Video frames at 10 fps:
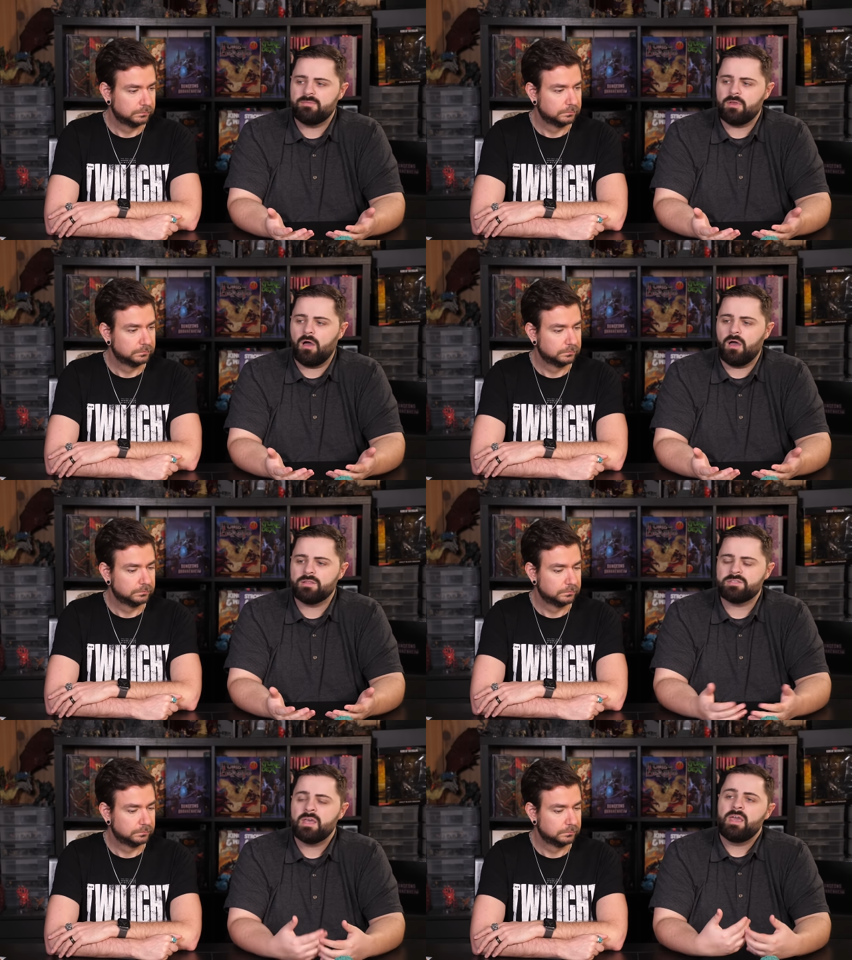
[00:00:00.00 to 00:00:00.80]
Speaker 1: of the
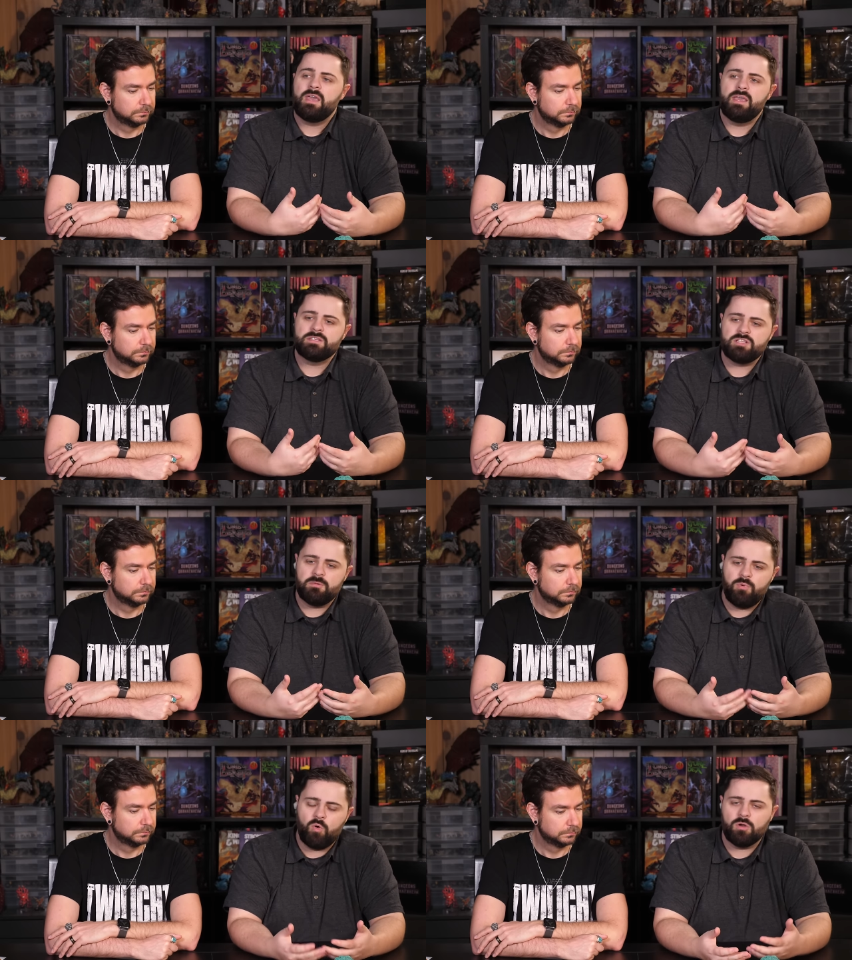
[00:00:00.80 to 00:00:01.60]
gods is an
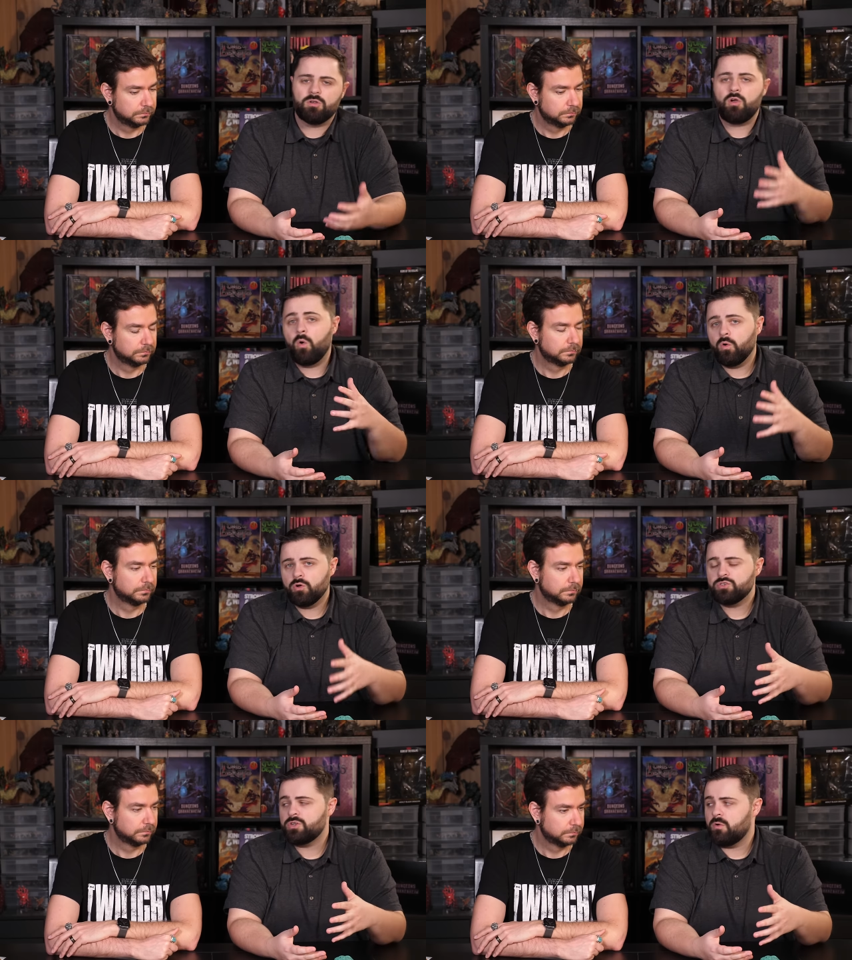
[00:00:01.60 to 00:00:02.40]
important
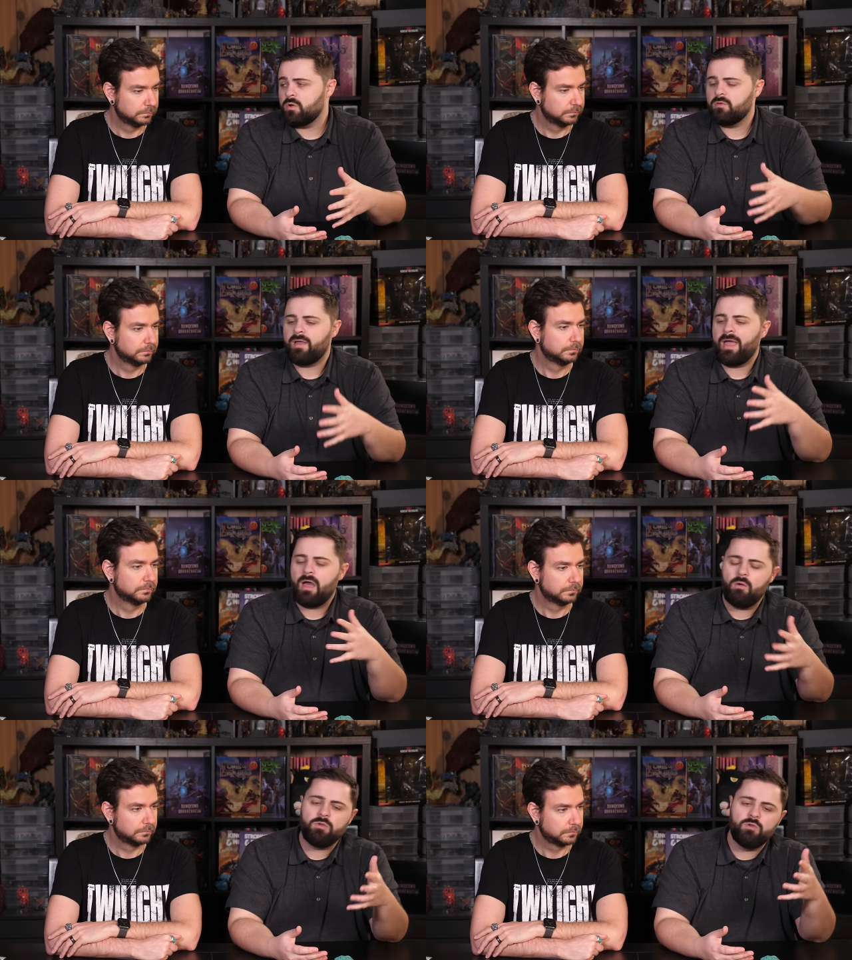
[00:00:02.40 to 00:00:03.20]
cornerstone of
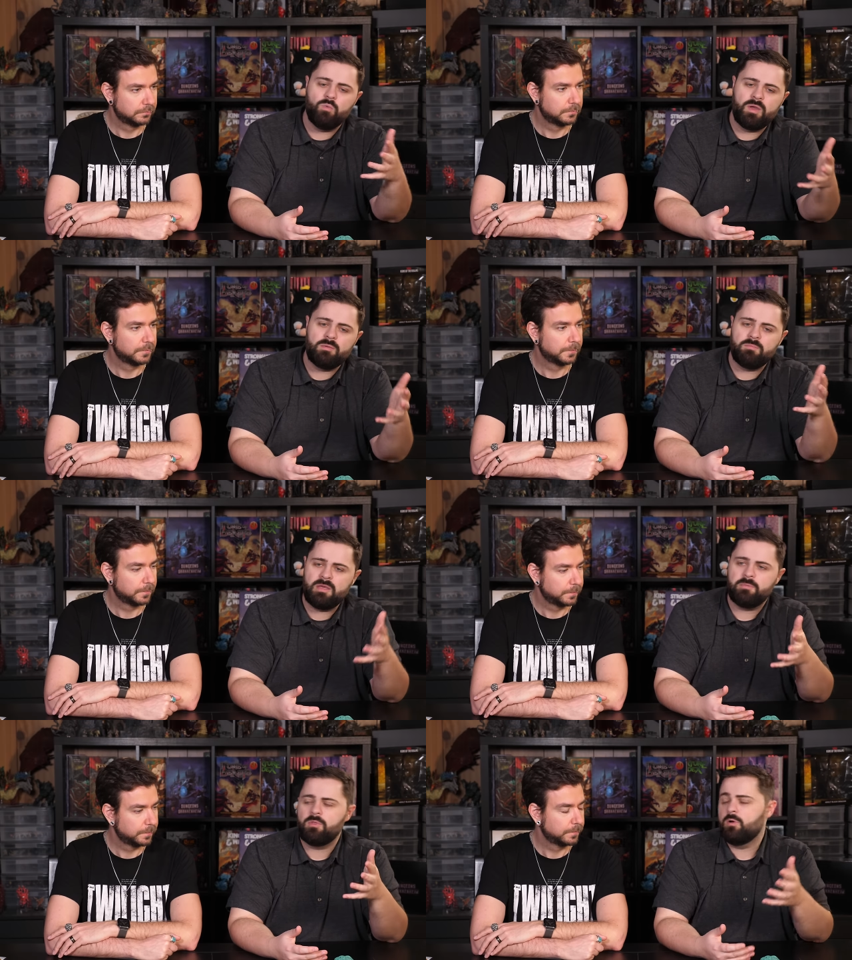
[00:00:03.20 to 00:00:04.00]
how you win
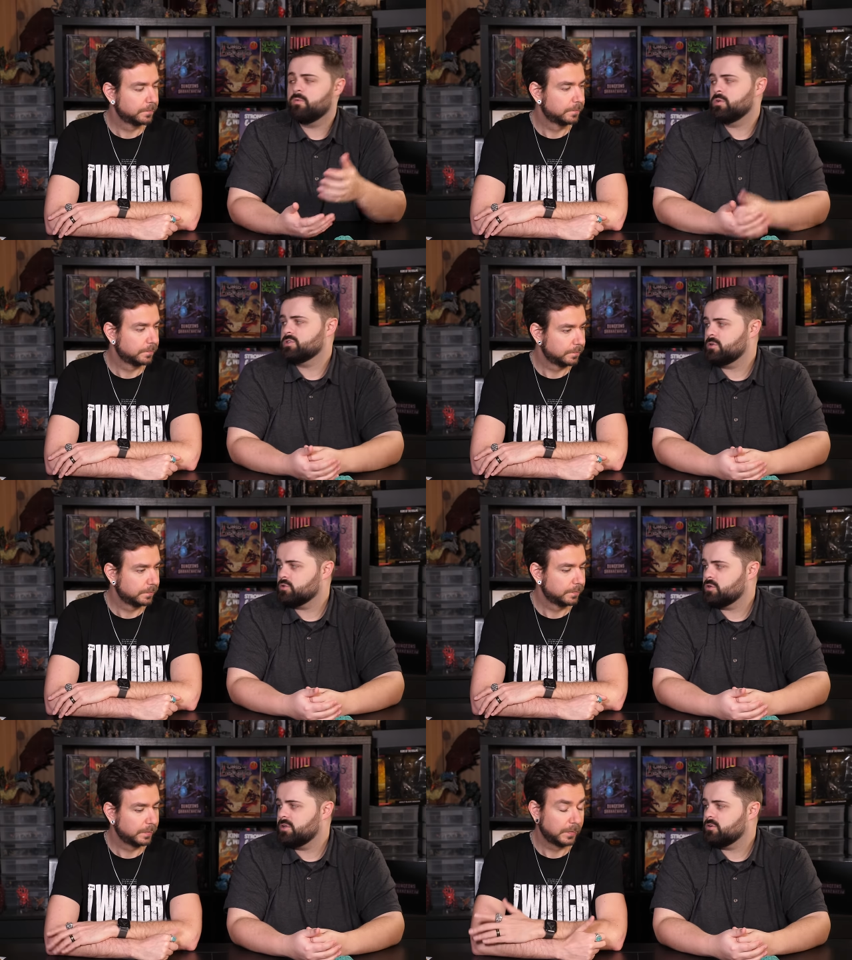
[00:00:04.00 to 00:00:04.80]
people over in
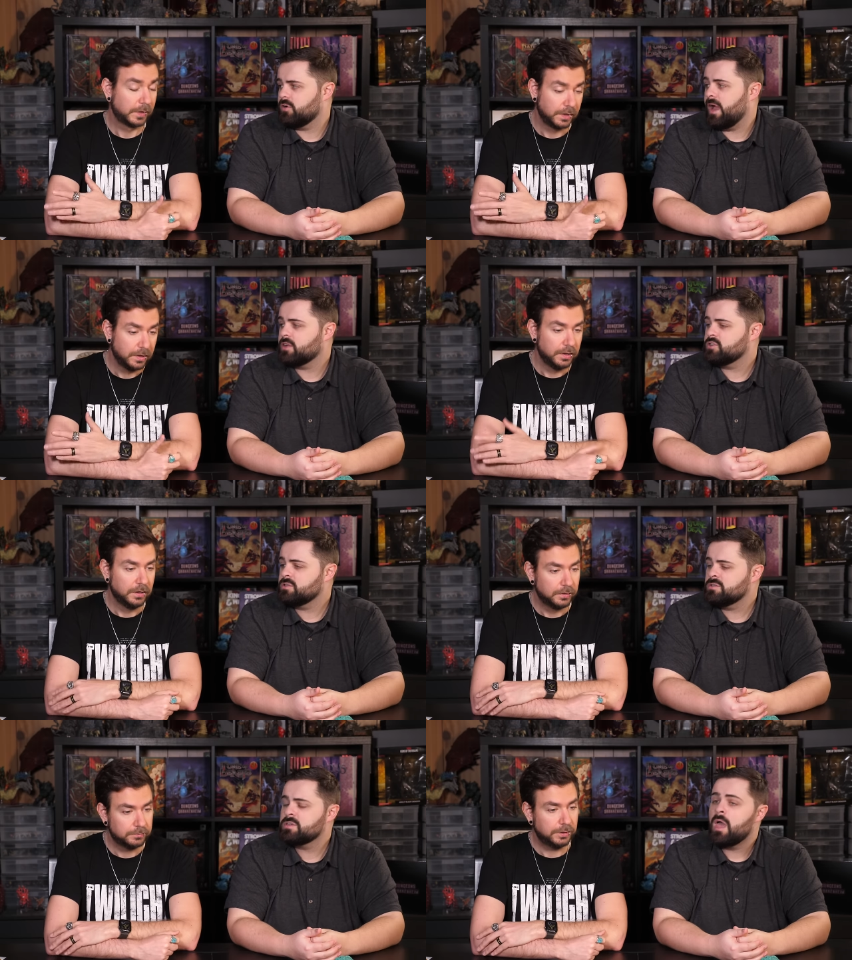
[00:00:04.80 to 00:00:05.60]
social
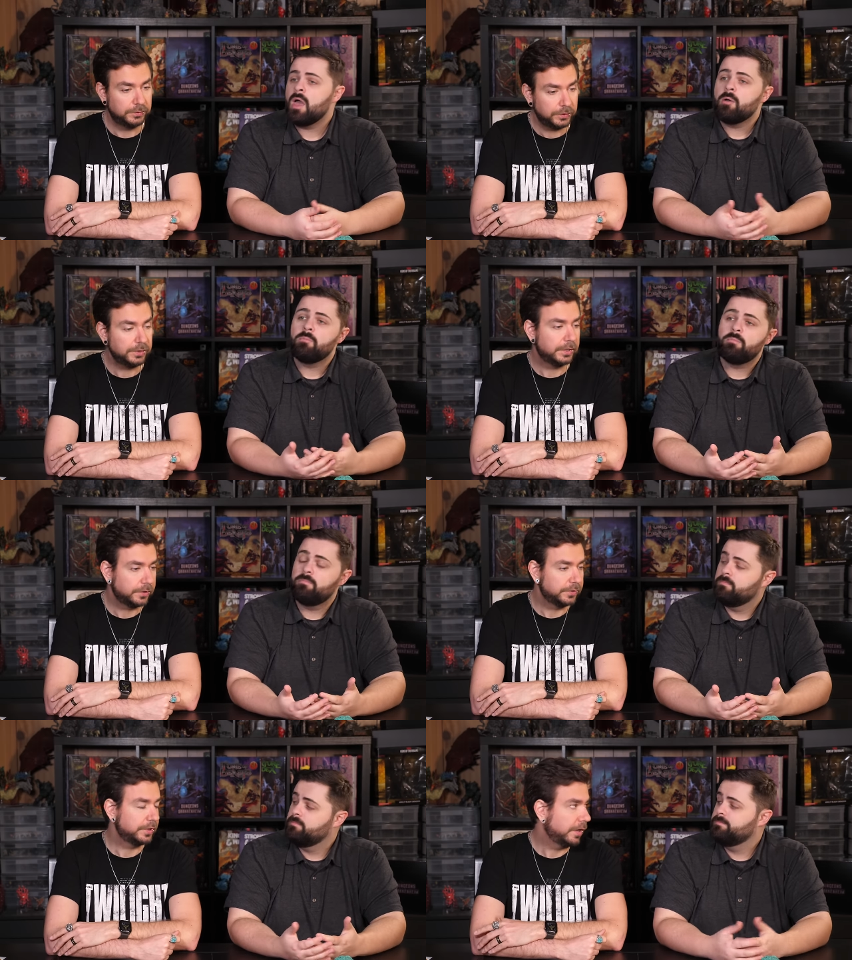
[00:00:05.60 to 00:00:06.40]
interactions.
Speaker 2: Until you get to
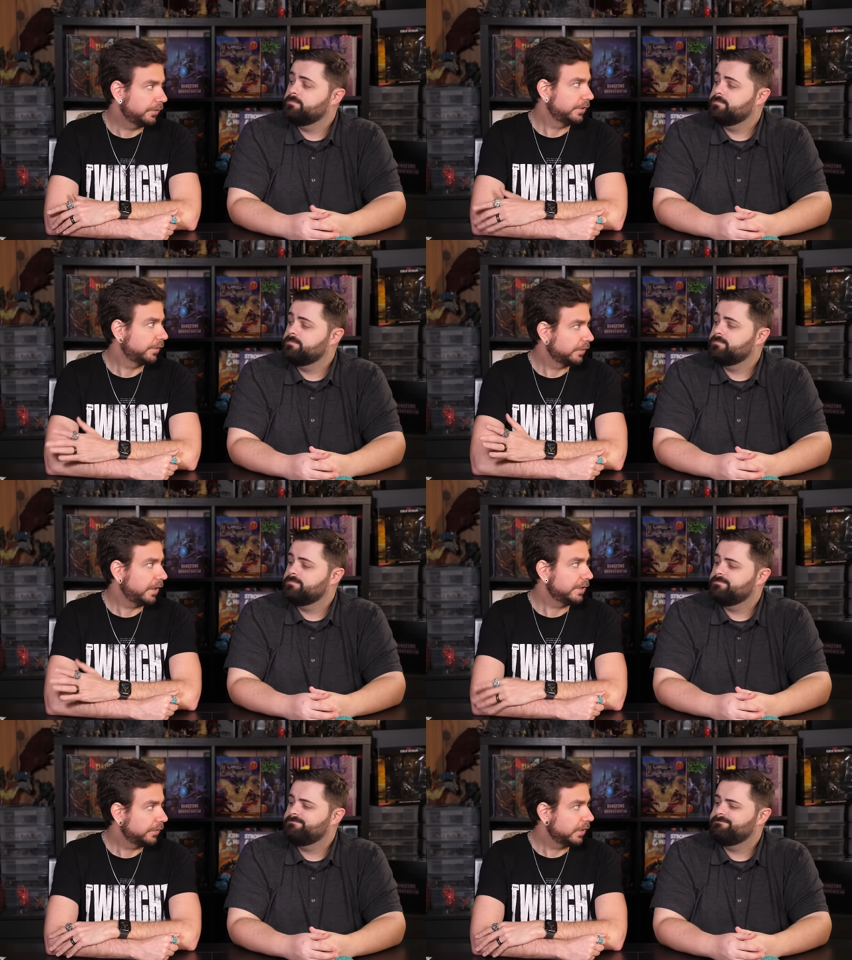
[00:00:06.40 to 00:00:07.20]
the town that doesn't
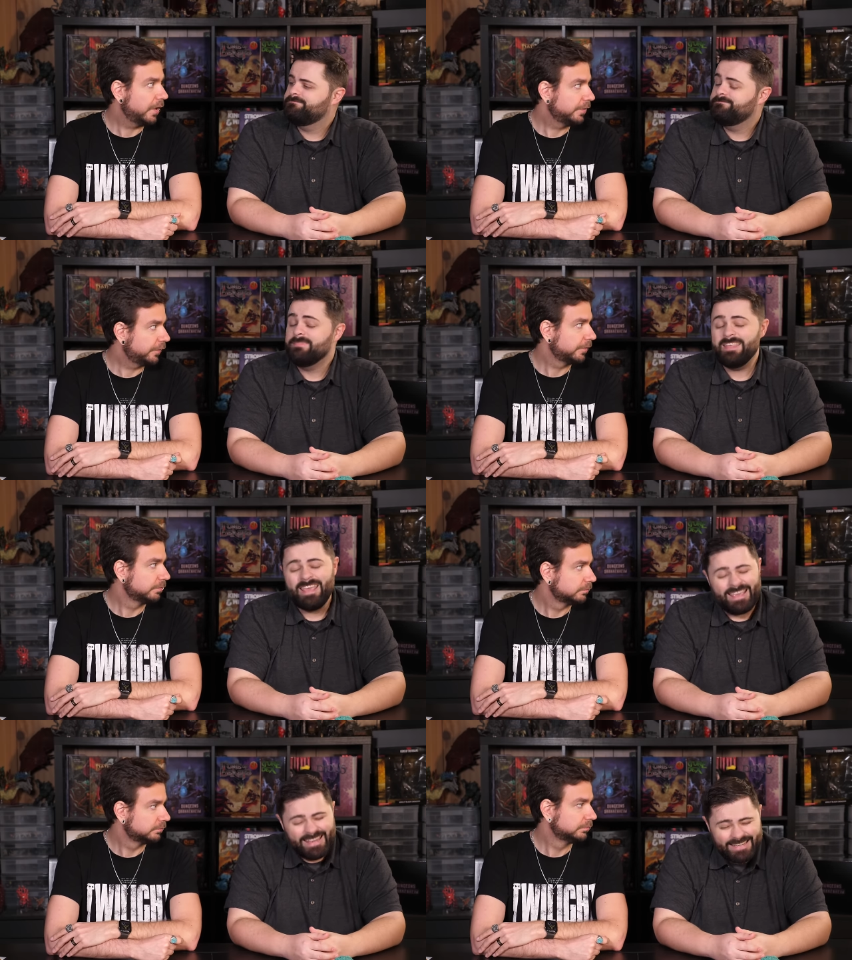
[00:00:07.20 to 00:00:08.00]
like the gods.
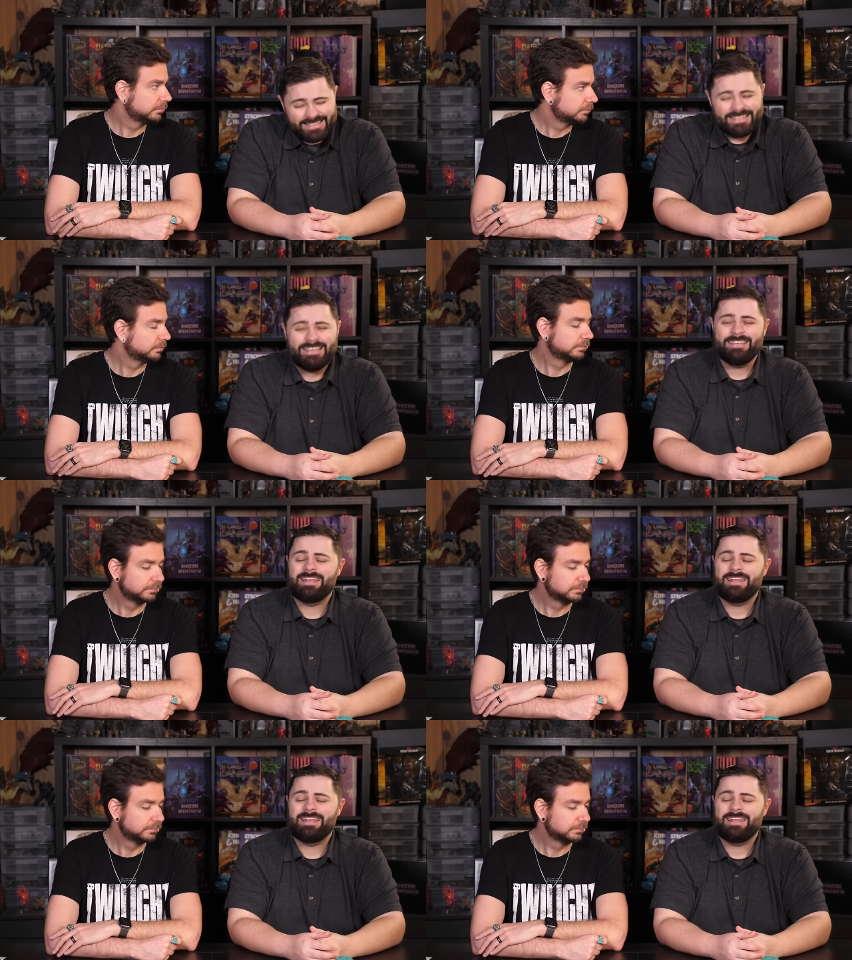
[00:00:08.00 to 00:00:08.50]
Speaker 1: Indeed.